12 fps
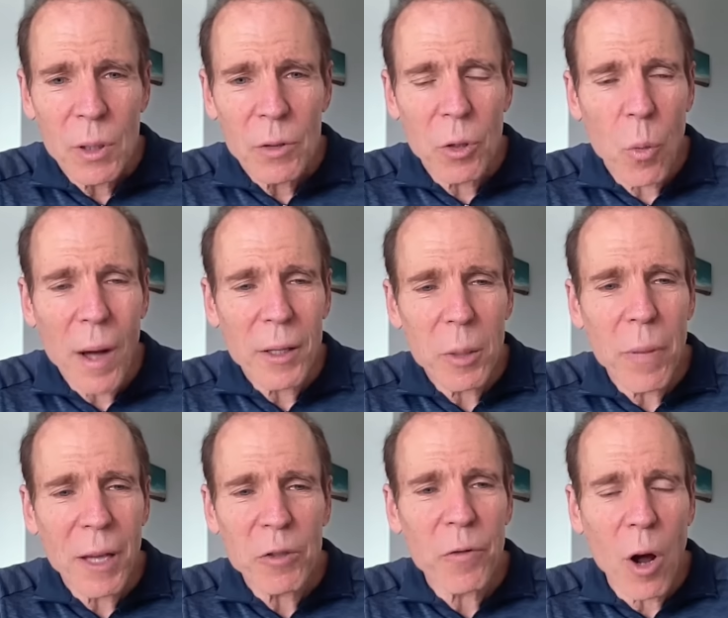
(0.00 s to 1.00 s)
to want the
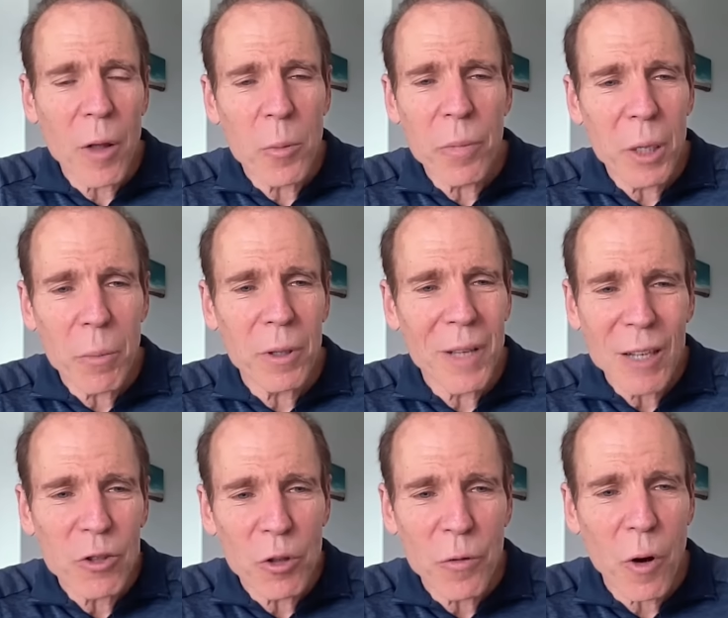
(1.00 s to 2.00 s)
best for other people, not
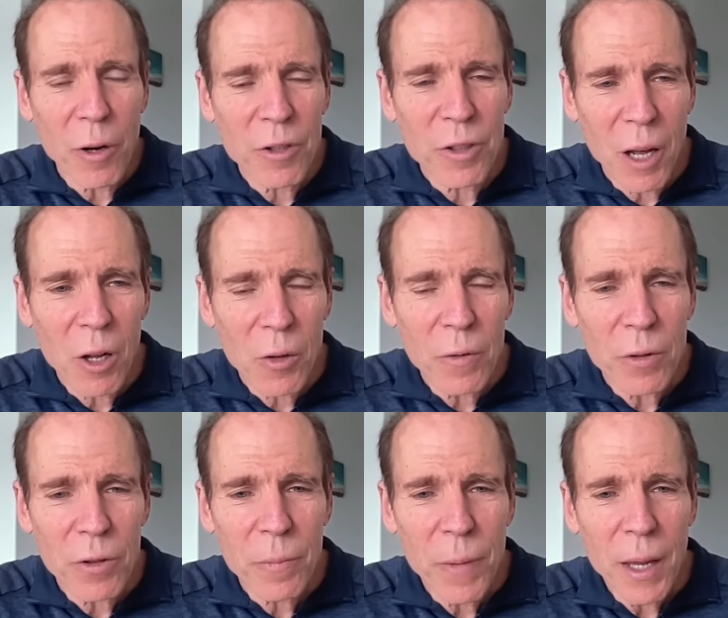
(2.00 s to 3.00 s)
just for
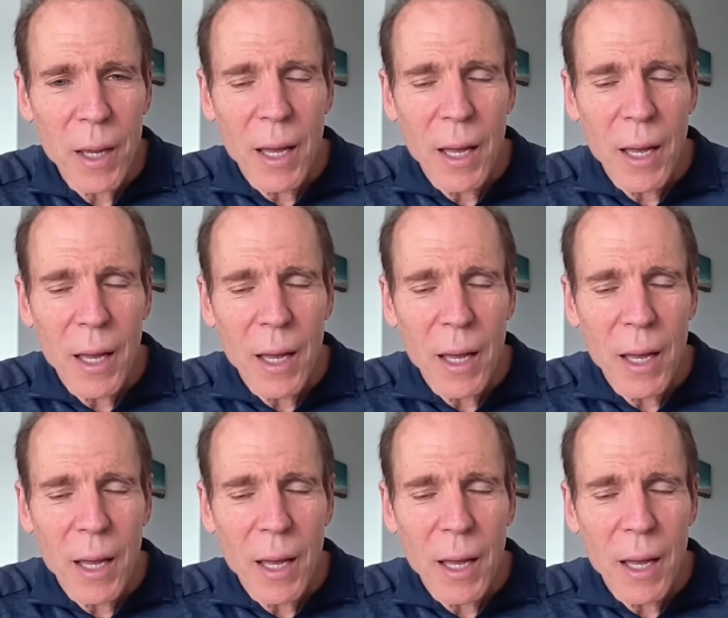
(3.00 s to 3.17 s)
ourselves.